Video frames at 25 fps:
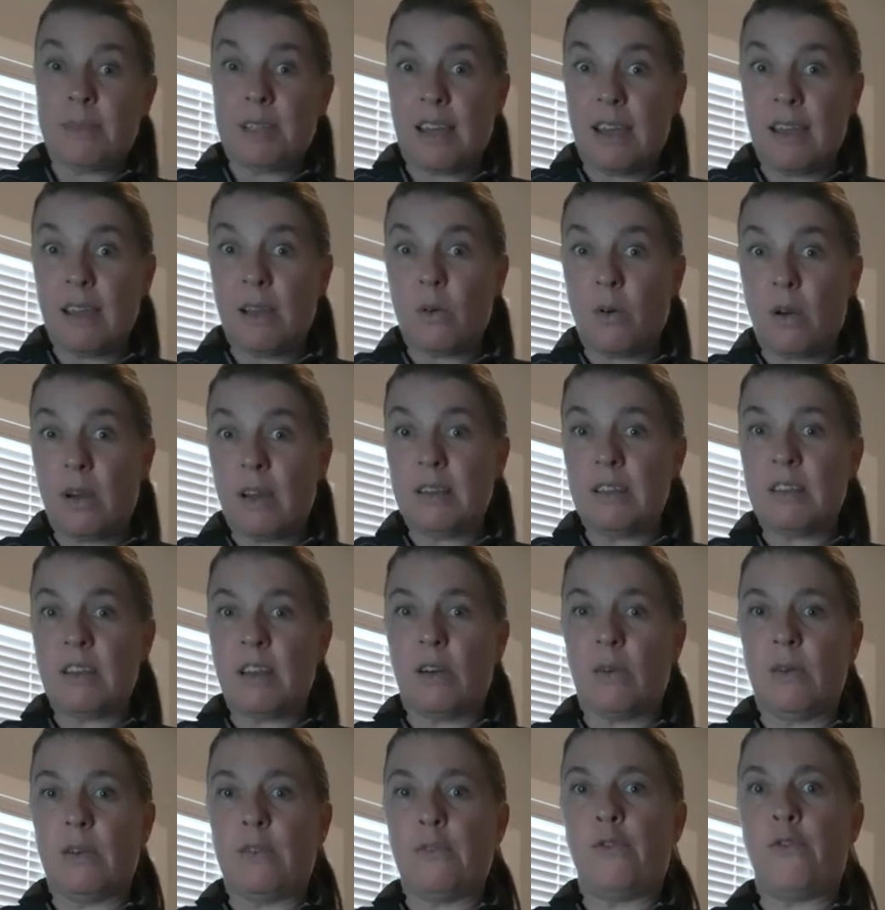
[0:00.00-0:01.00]

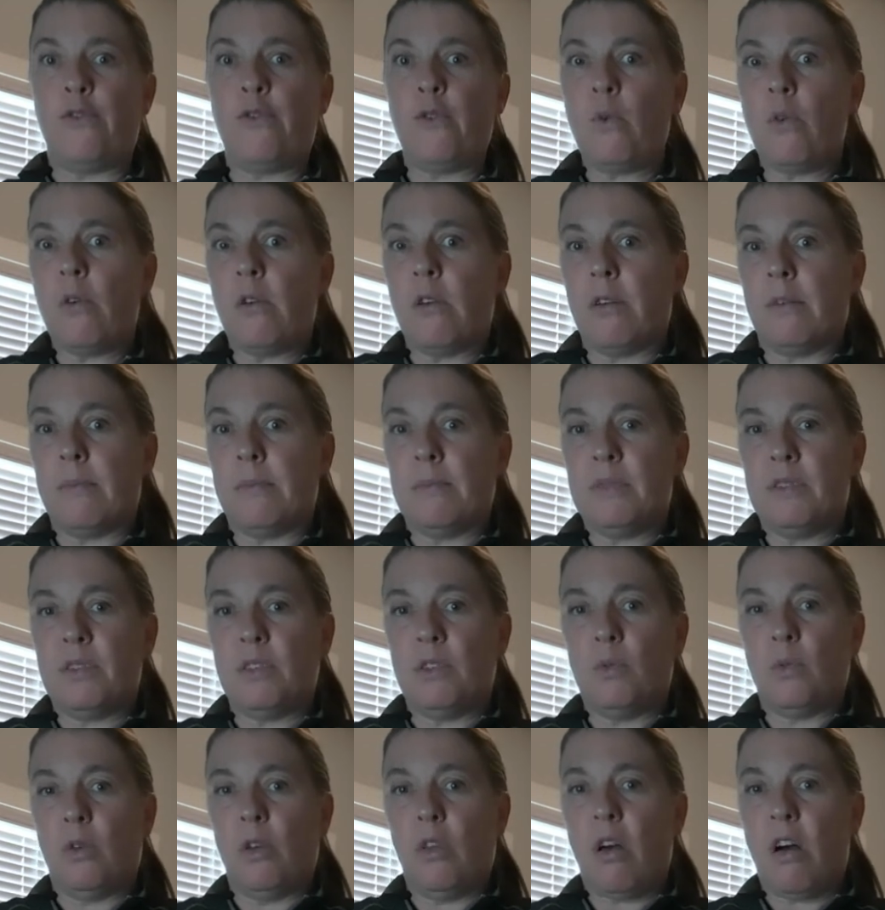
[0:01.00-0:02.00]
Taekwondo in forms,
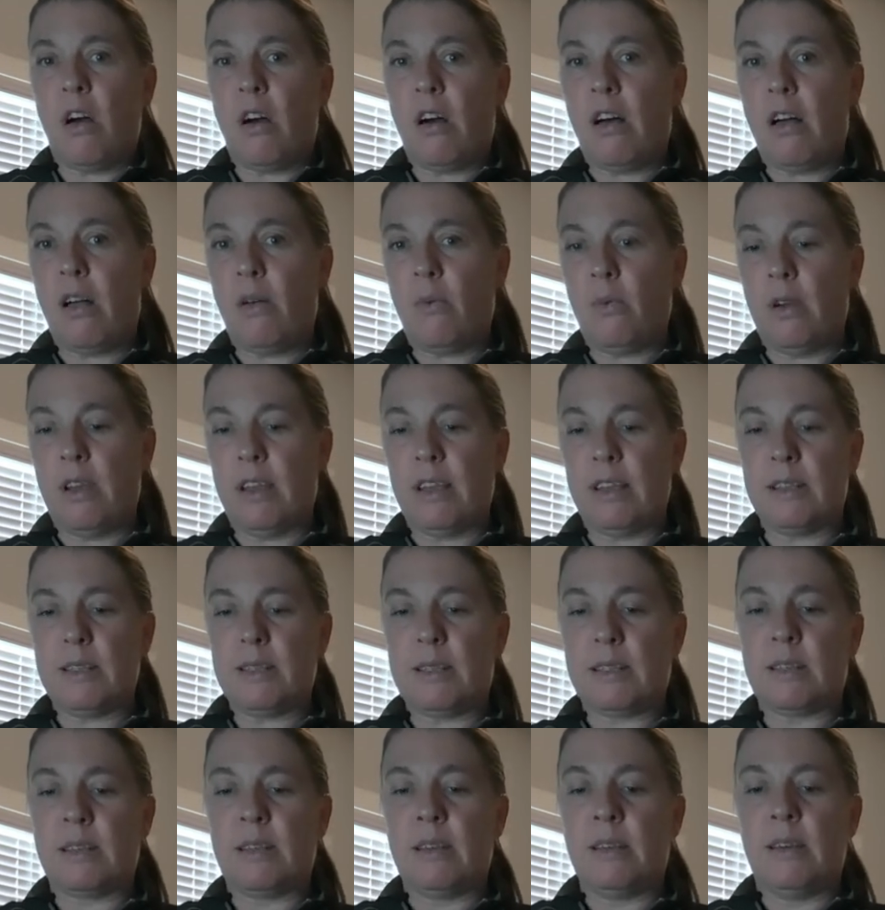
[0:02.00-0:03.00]
you will
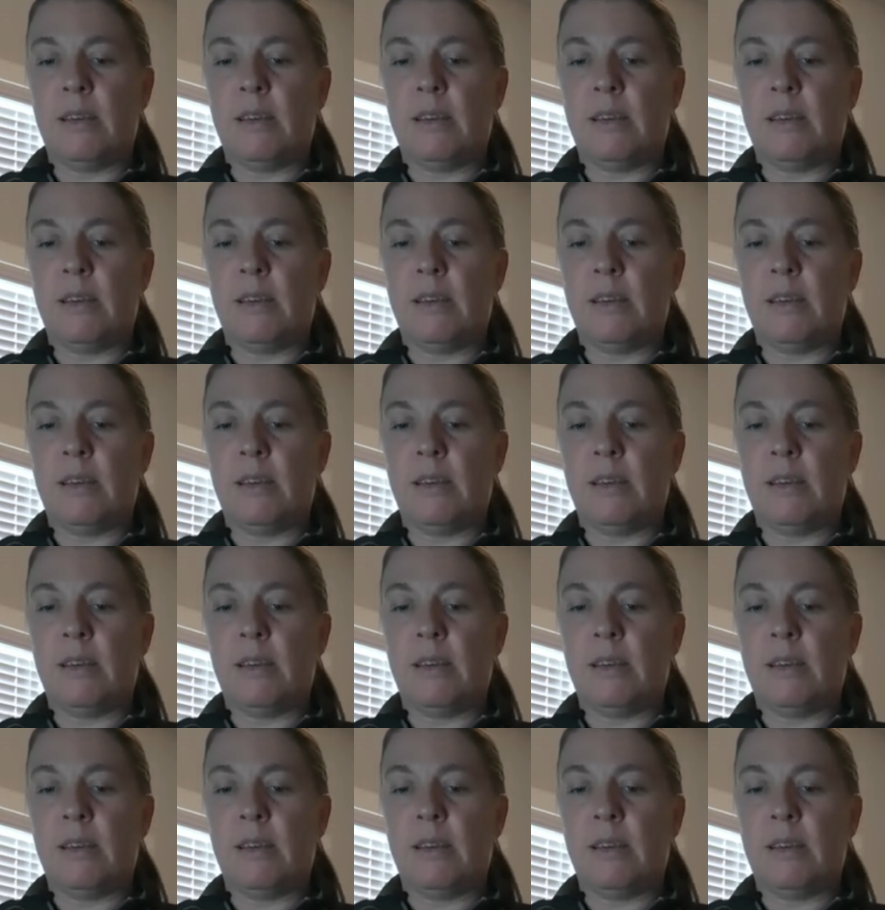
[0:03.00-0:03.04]
always